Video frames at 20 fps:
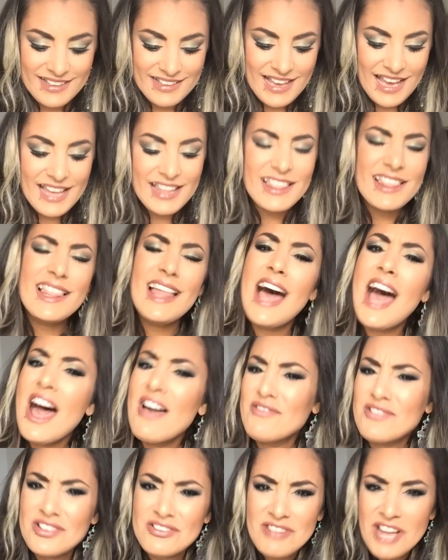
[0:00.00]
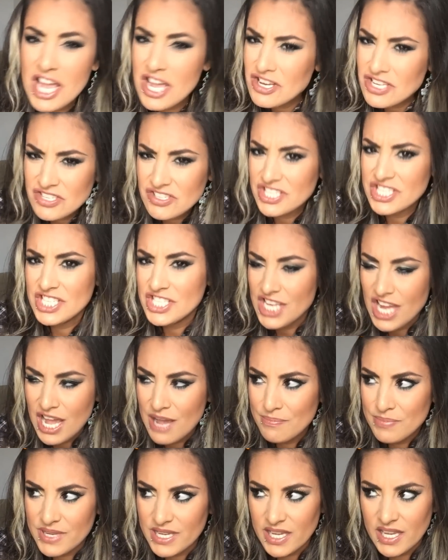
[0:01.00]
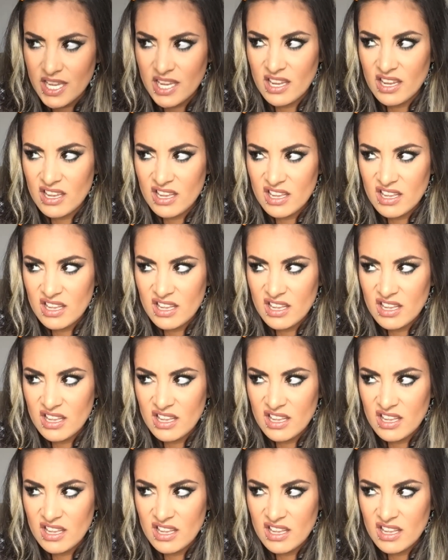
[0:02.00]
I love grocery shopping.